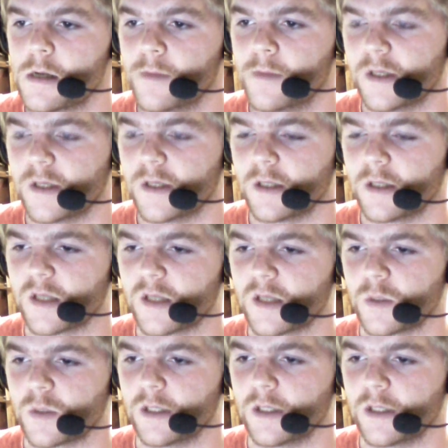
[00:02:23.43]
basically, that's
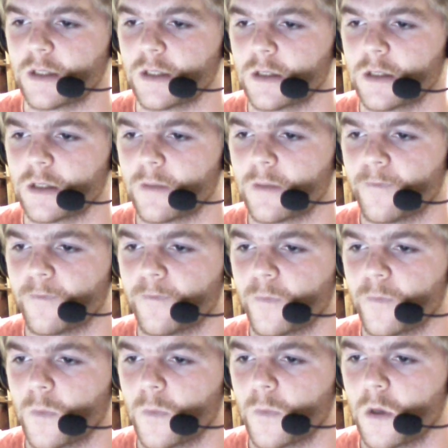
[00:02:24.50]
what it is.
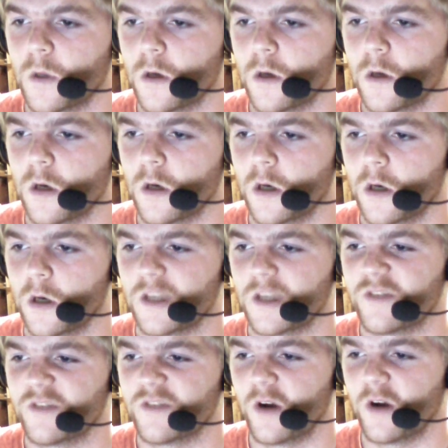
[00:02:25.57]
Uh,
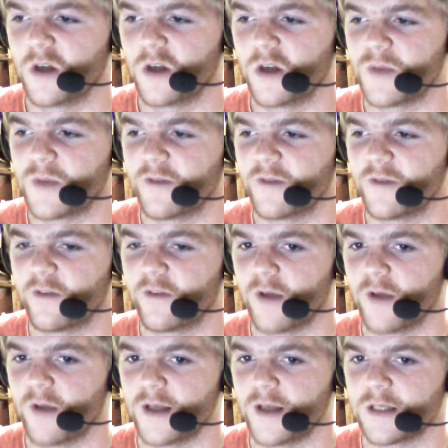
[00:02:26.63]
it's very hard to pick a favorite
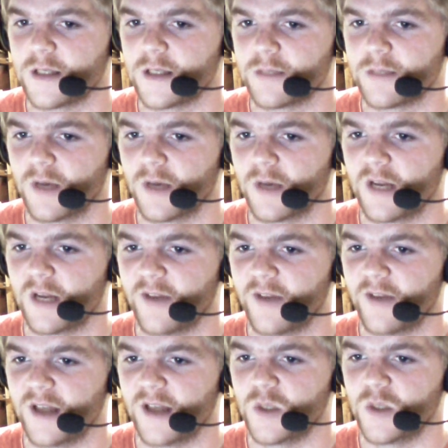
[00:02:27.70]
race, but if I
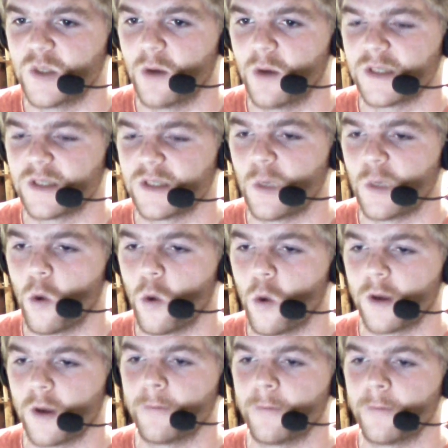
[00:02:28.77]
had to, I would say
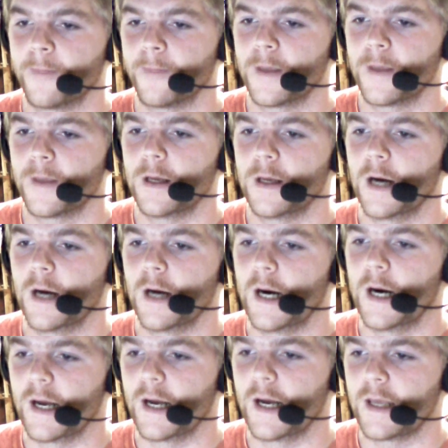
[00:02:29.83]
Worgen.
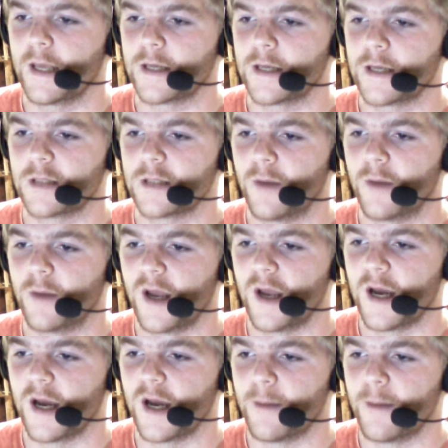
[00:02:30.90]
Uh, again, it's not
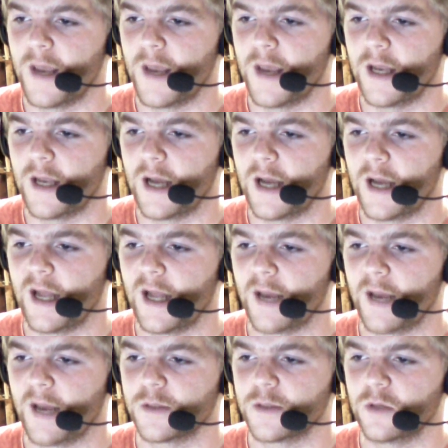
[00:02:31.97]
my main, and I
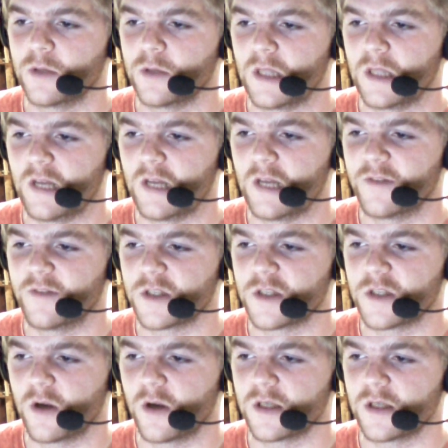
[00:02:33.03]
absolutely love the
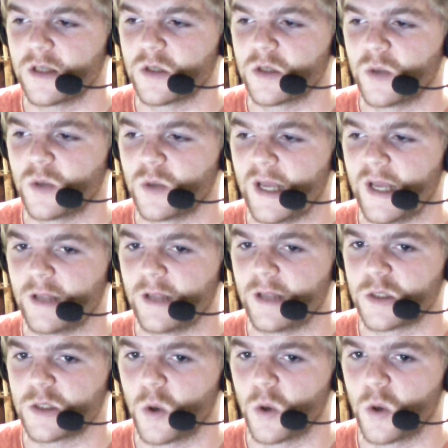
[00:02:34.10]
starting zone and the
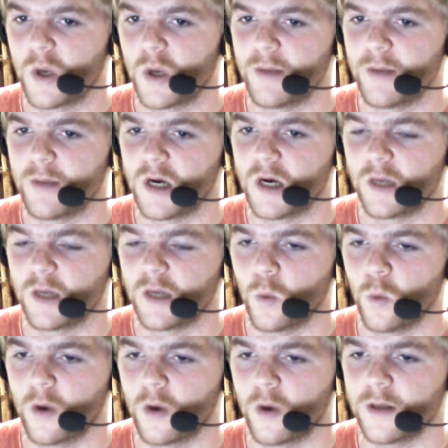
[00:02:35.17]
story behind the
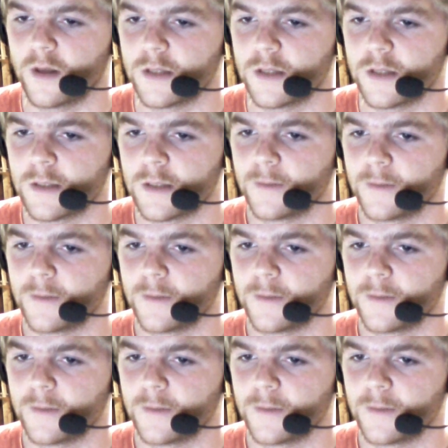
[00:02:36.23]
Worgens.